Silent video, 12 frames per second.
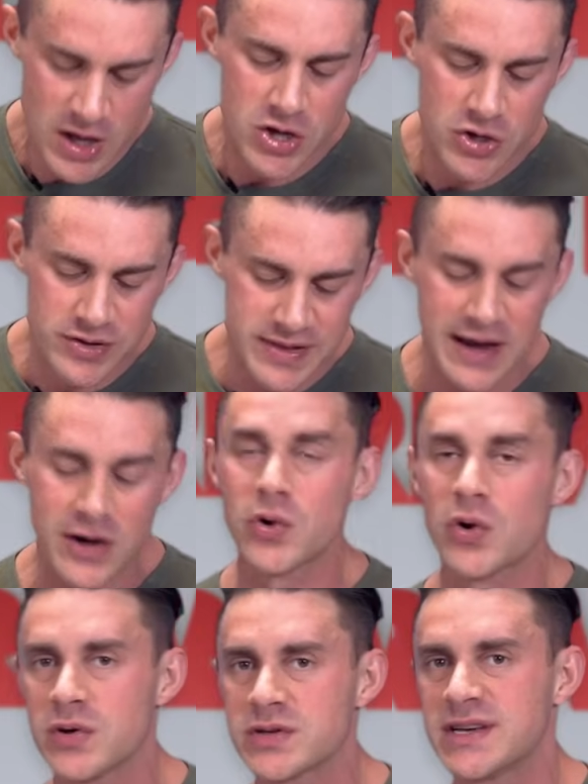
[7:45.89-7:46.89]
You then
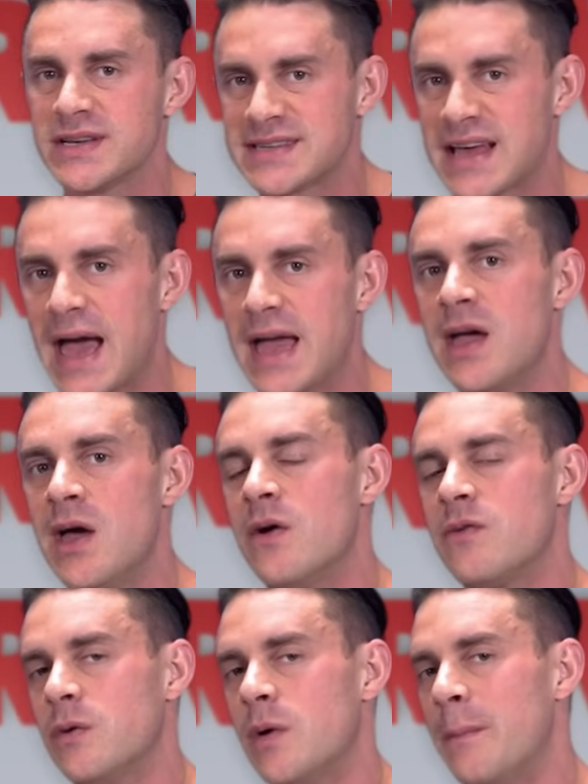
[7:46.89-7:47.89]
could also say,
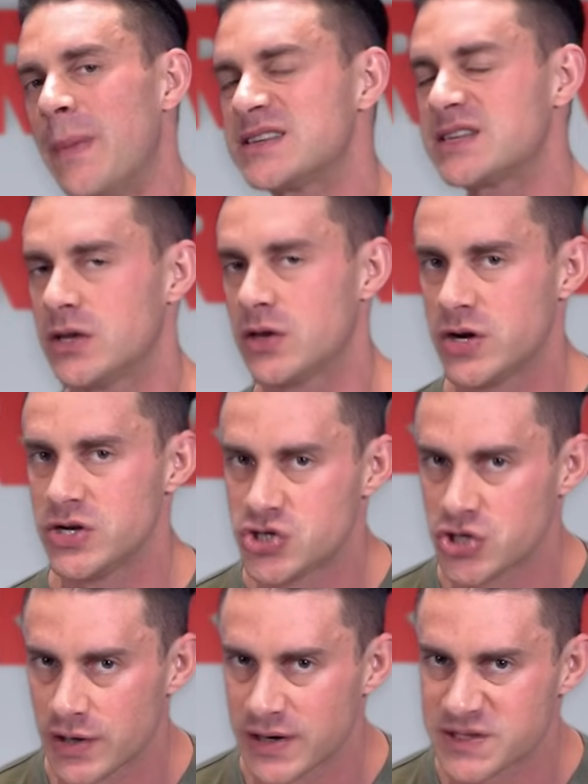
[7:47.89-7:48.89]
from a muscular
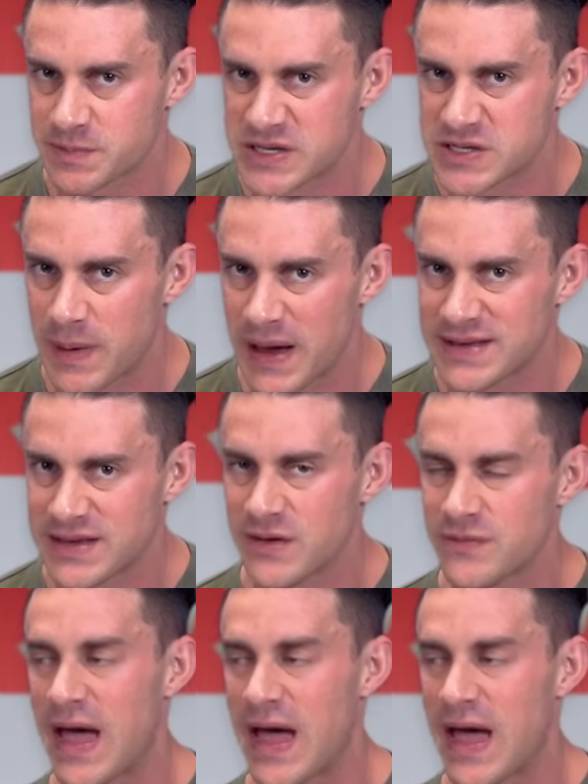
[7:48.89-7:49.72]
endurance perspective,